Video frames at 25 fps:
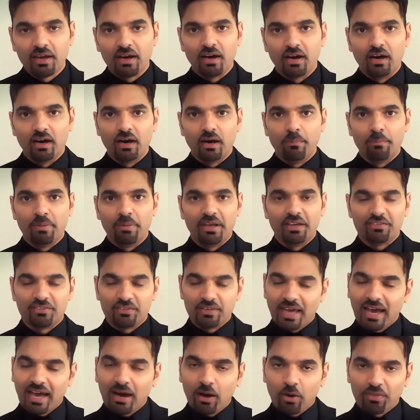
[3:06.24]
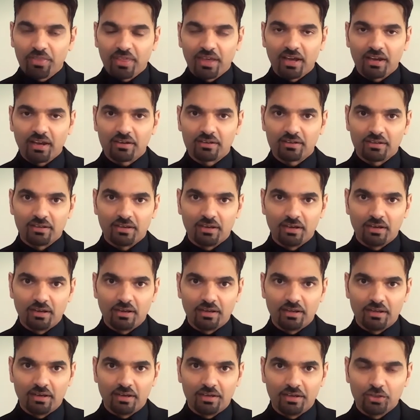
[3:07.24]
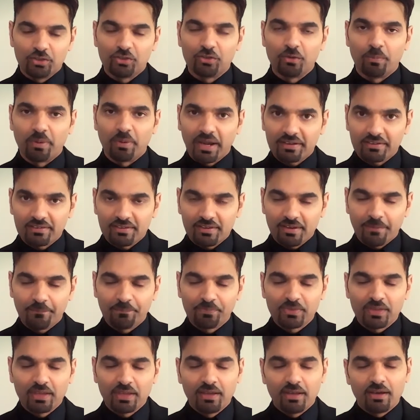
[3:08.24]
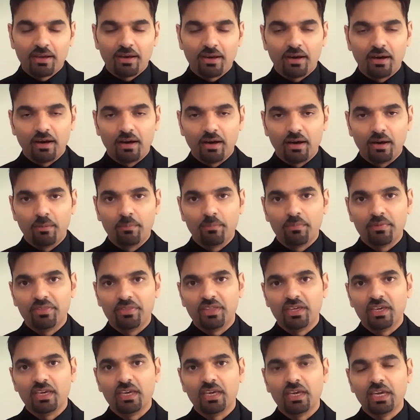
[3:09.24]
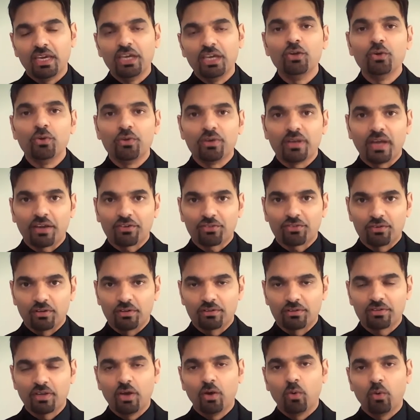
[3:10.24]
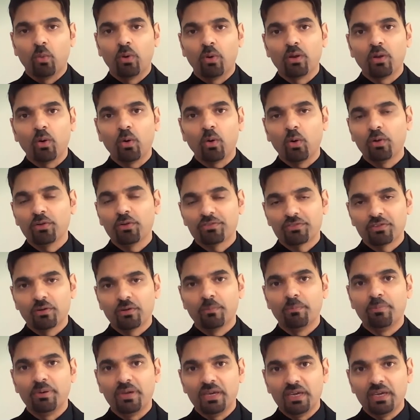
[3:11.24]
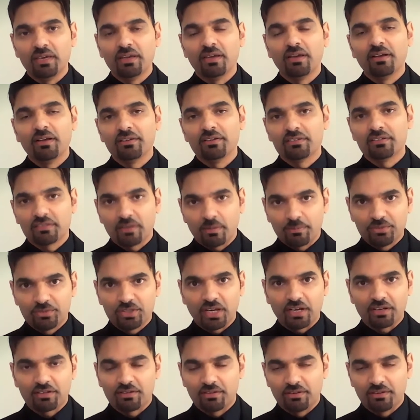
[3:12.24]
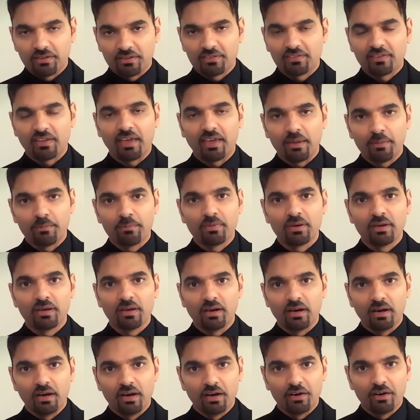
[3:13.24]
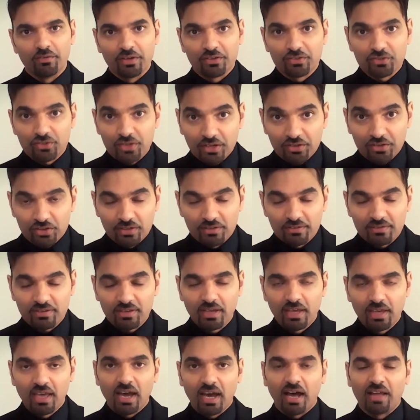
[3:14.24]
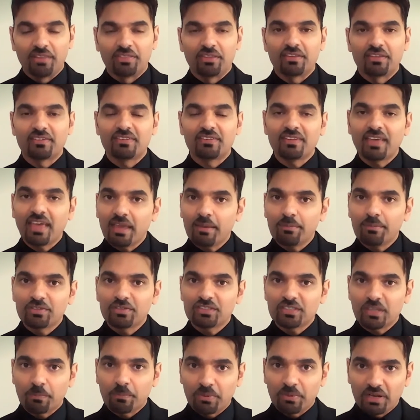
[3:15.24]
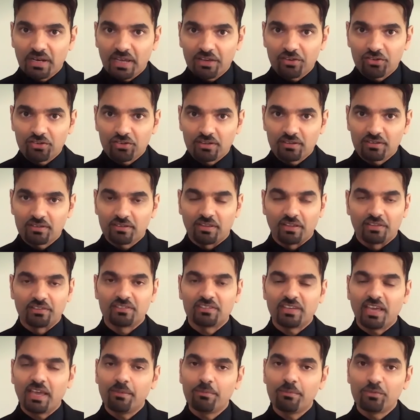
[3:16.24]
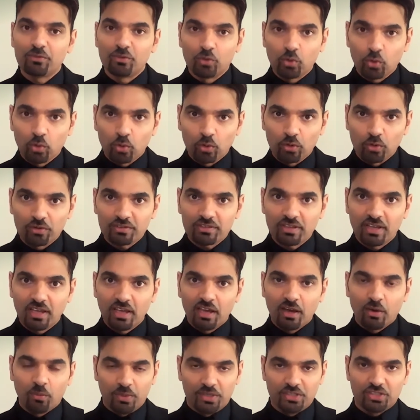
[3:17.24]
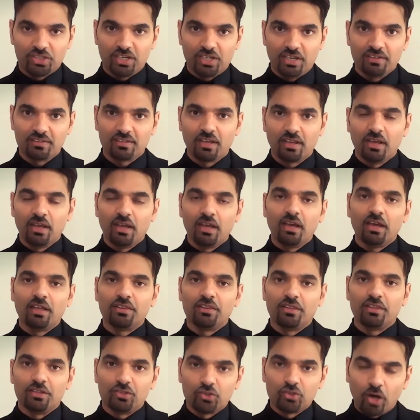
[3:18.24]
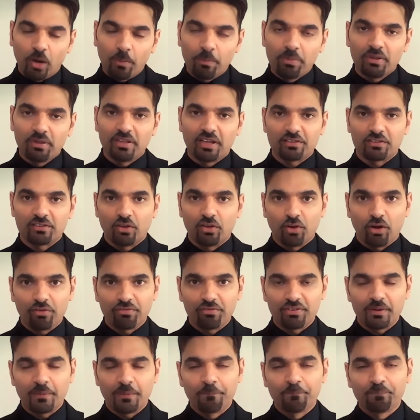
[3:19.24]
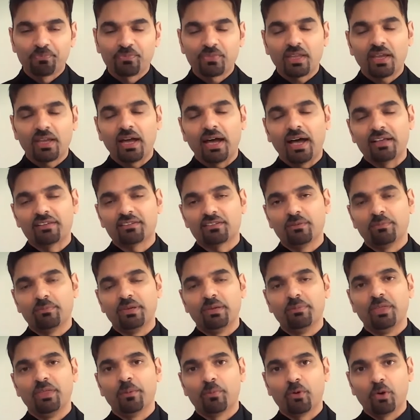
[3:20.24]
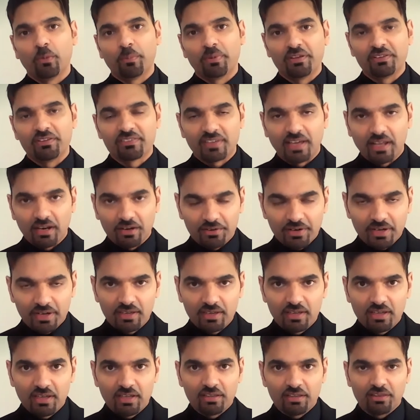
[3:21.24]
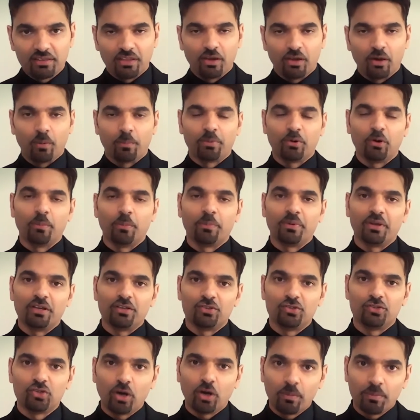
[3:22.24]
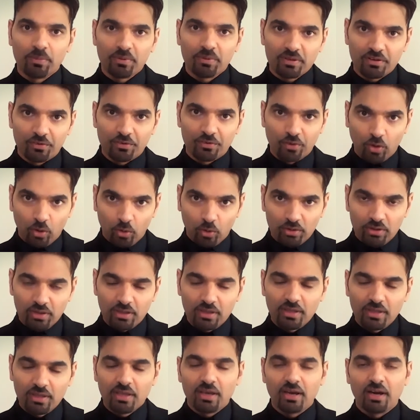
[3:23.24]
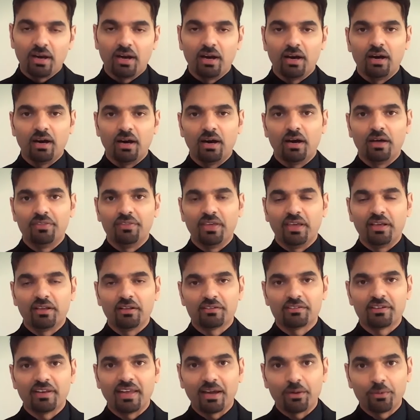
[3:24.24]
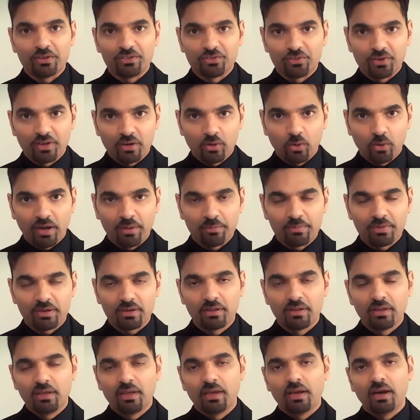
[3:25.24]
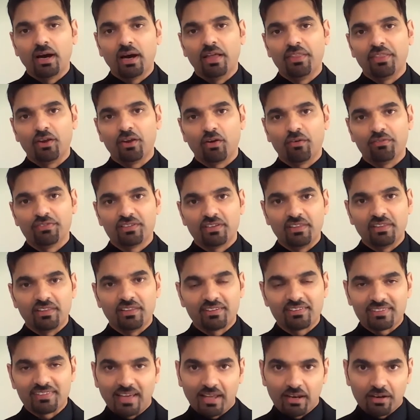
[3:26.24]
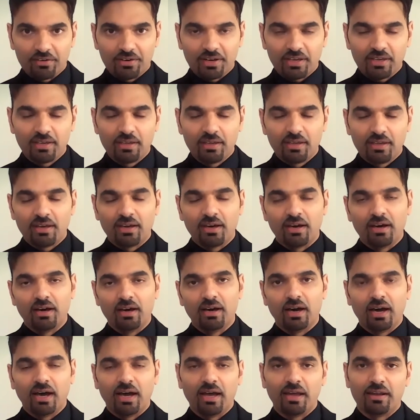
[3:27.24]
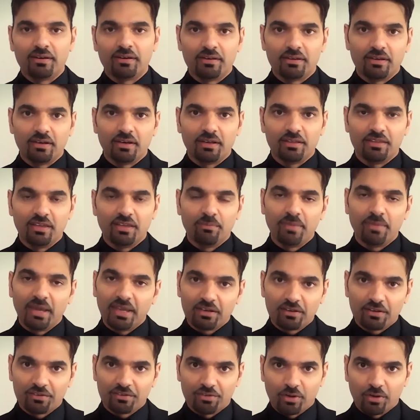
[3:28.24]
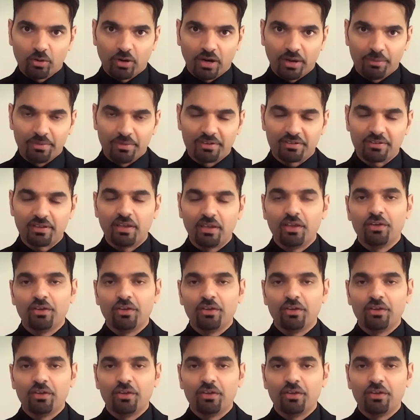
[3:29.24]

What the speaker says: But it's now that due to Brexit, the EU nationals will also be subject to the same restrictions and the same stipulation, the same rules, which is the job that's on offer has to be the appropriate salary, the appropriate job role, the English language requirement, and then obviously the salary and the maintenance requirements.